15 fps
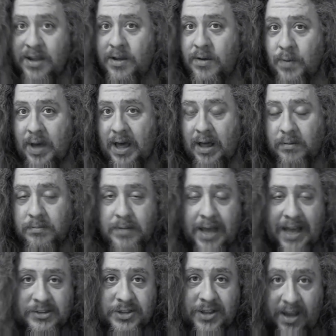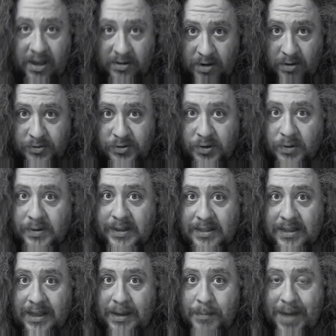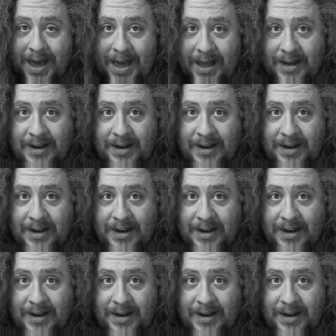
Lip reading: Well, actually on those you'll need the Mad